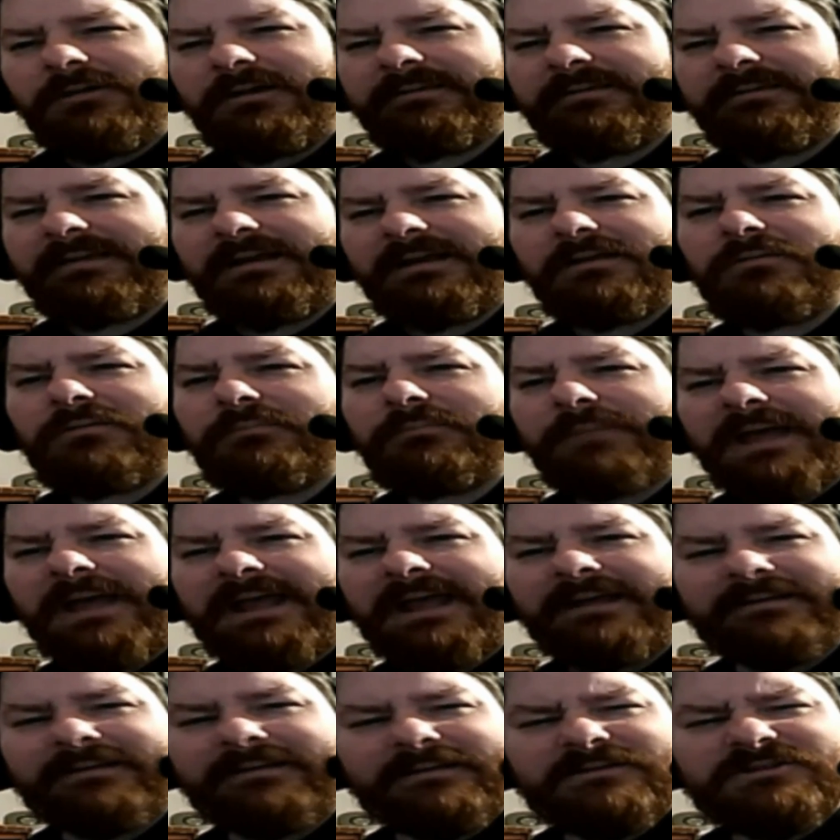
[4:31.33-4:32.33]
I don't pay
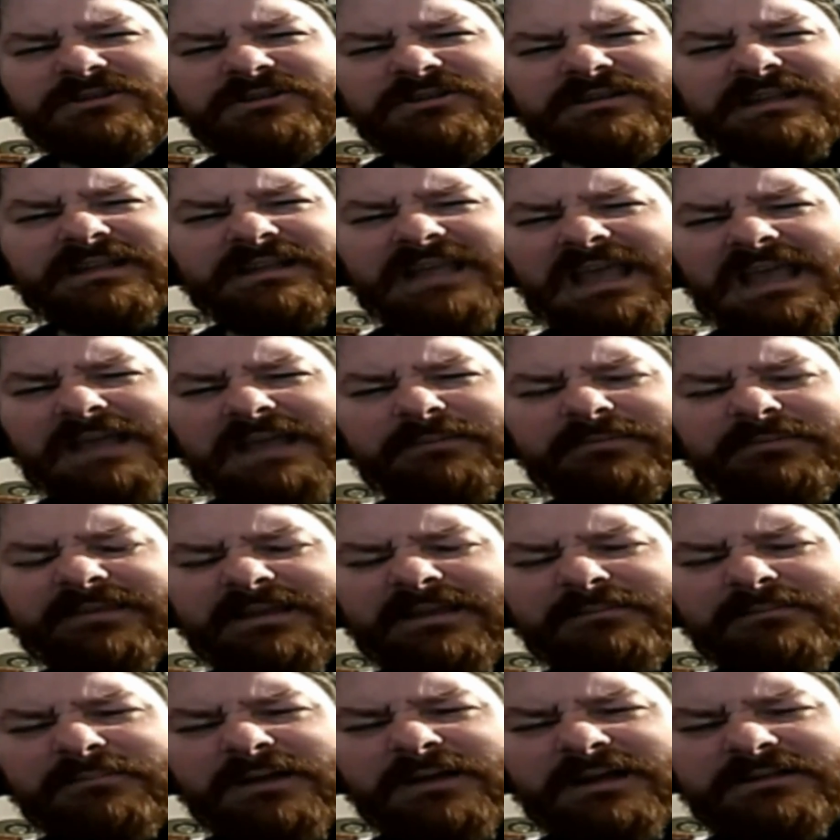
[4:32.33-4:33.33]
attention to games that
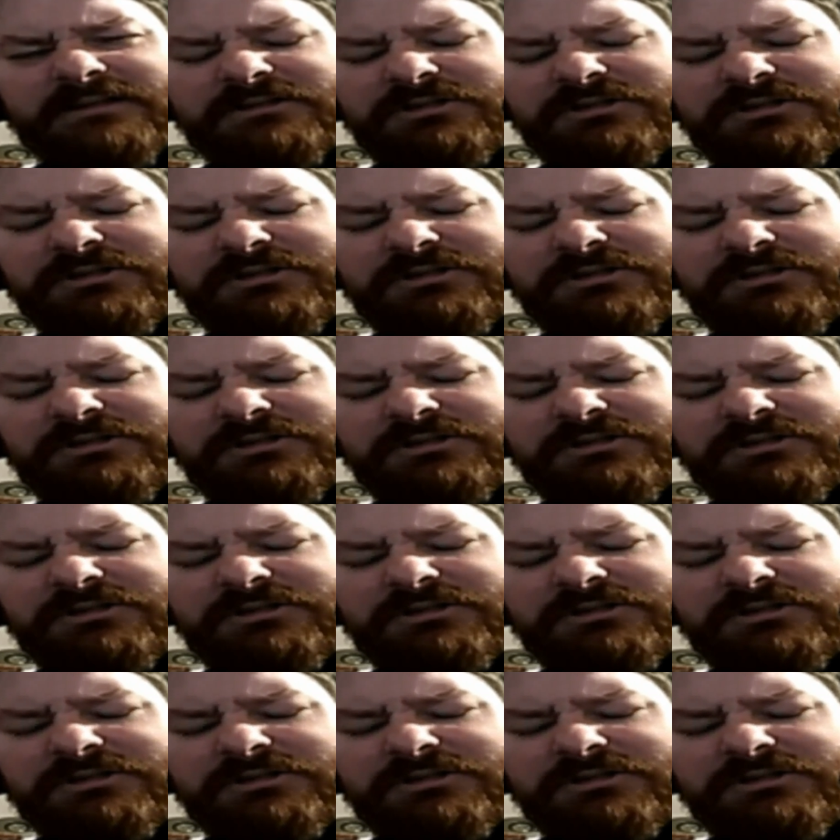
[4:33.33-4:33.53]
much.